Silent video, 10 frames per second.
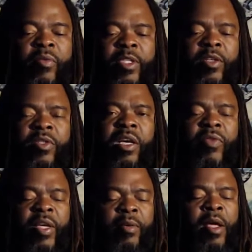it with yourself,
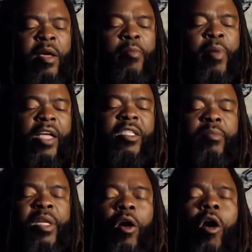and
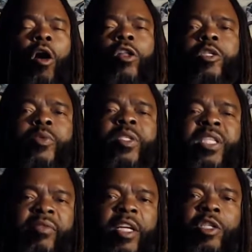possibly all this
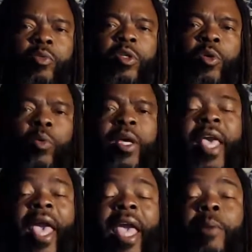receiving that you were doing
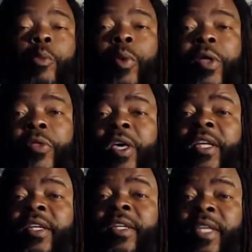came with
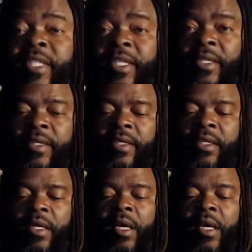conditions,